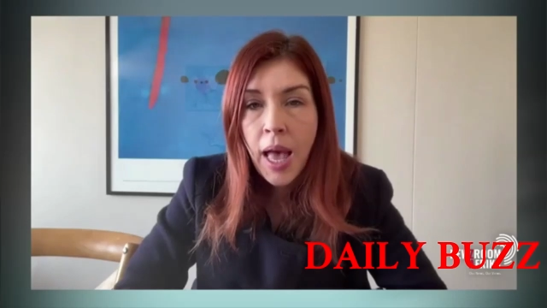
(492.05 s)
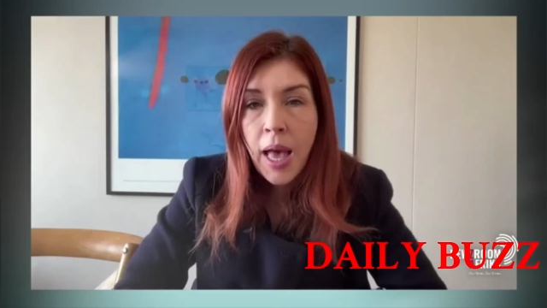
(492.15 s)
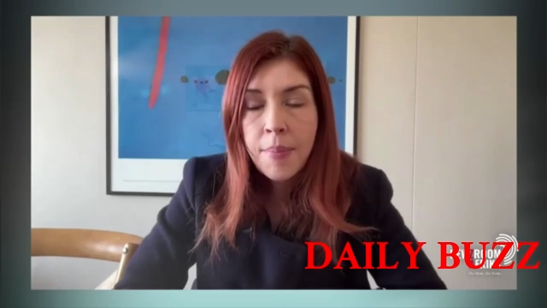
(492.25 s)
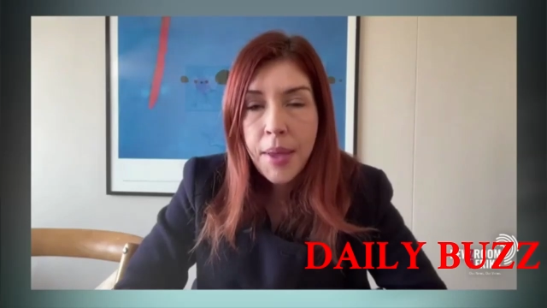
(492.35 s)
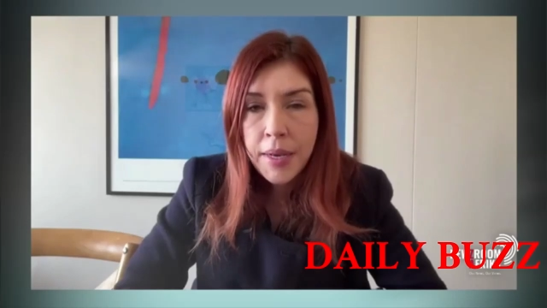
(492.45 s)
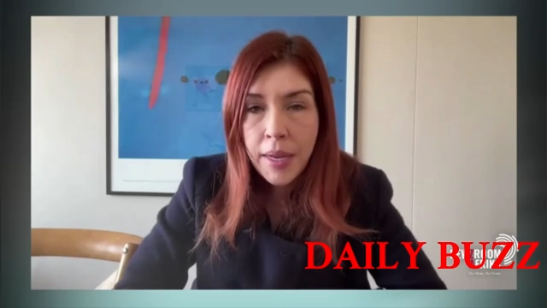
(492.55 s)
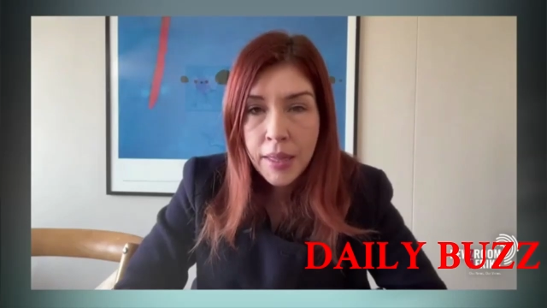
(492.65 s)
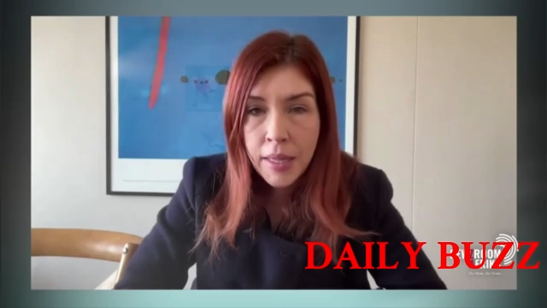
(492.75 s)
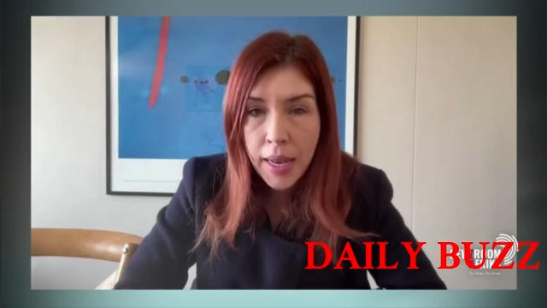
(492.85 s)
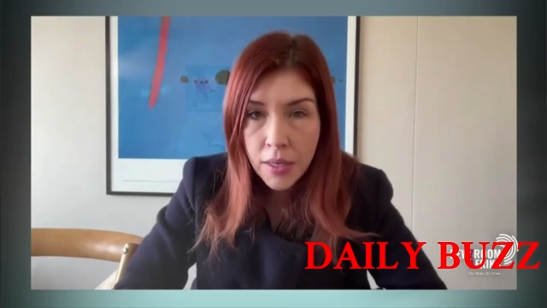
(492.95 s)

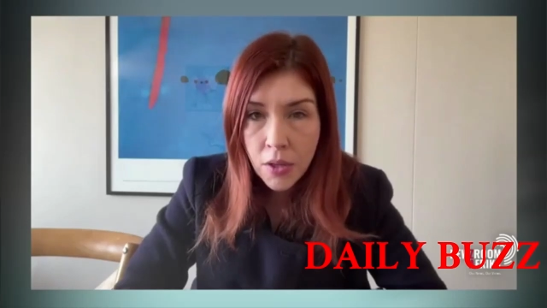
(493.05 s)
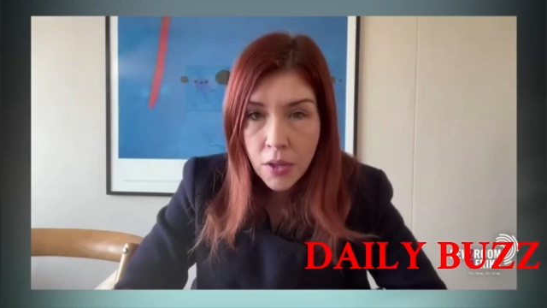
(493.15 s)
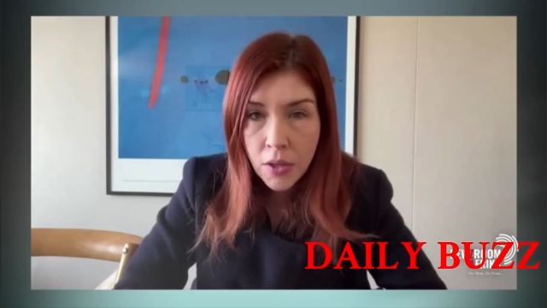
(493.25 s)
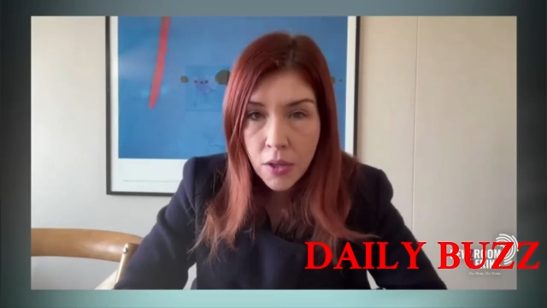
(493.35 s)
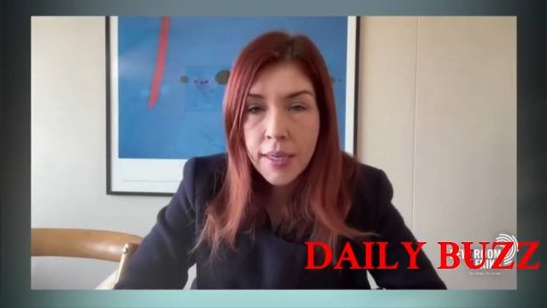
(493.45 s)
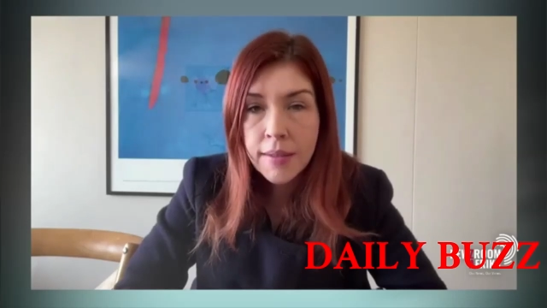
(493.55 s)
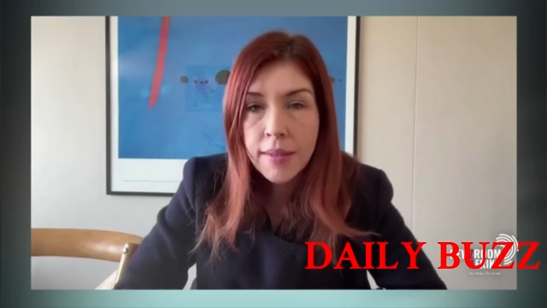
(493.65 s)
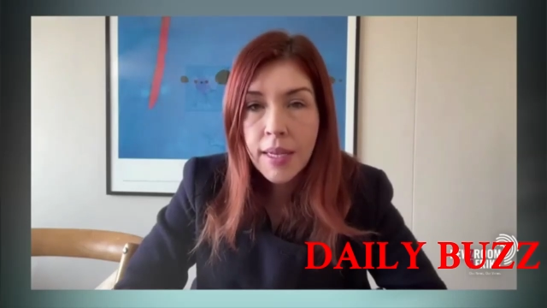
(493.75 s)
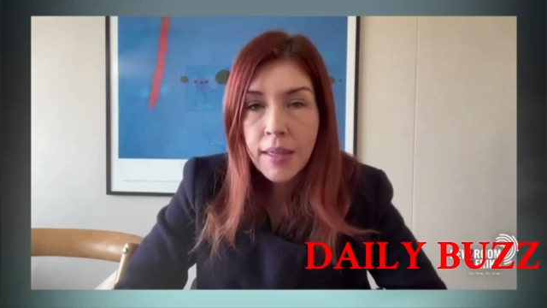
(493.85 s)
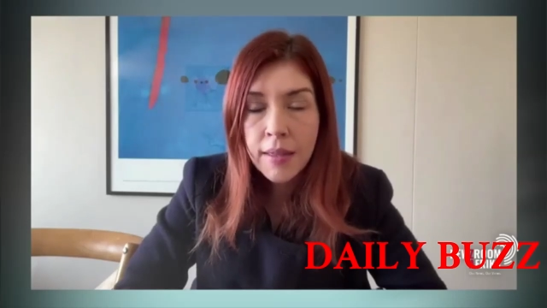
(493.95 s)
And in that
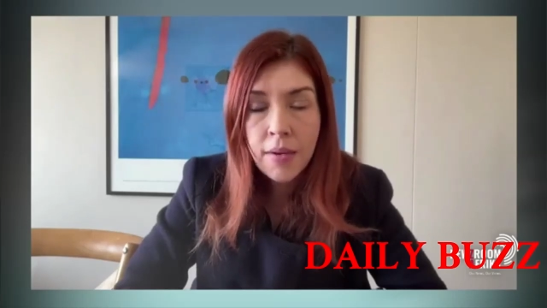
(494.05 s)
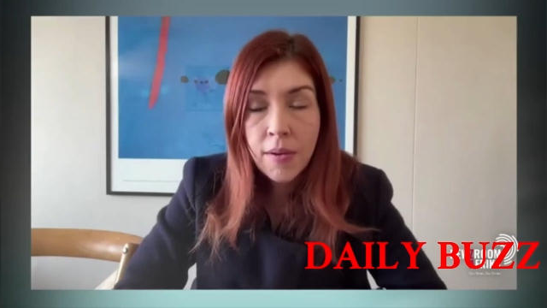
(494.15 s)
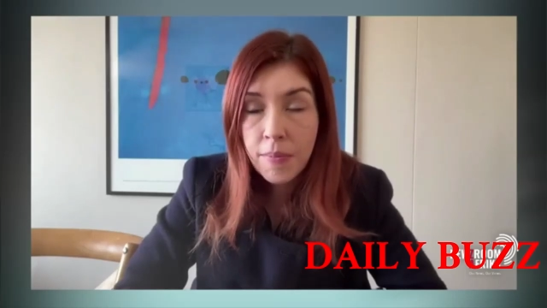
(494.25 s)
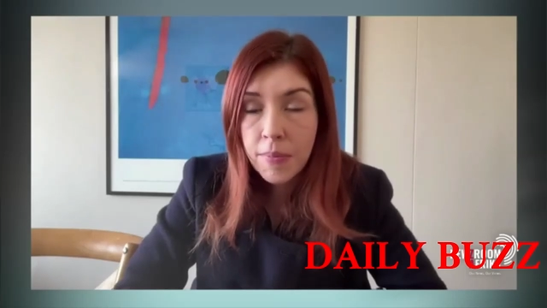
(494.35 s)
context, given